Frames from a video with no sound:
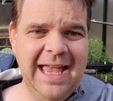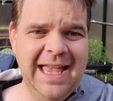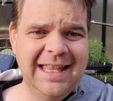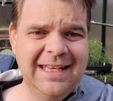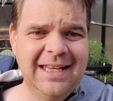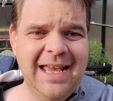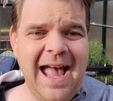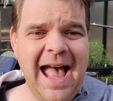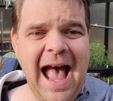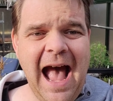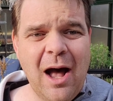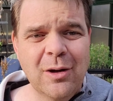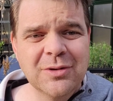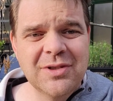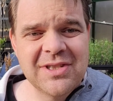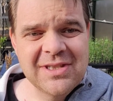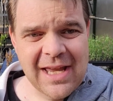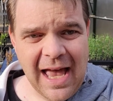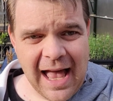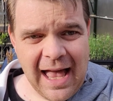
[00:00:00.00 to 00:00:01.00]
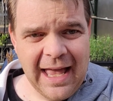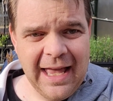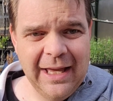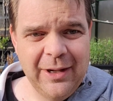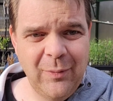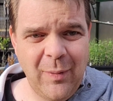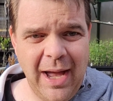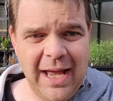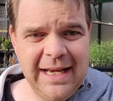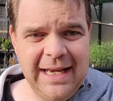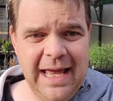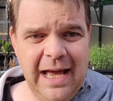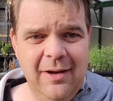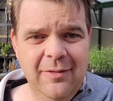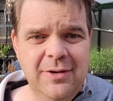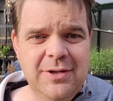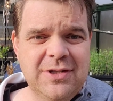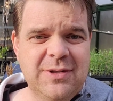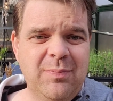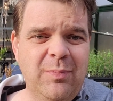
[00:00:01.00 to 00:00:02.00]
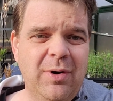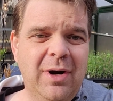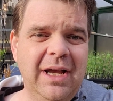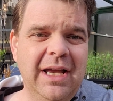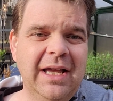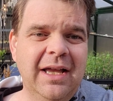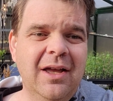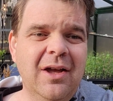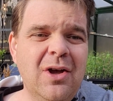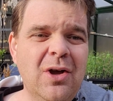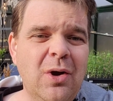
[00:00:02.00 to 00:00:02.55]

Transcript: And outside right now in the spring,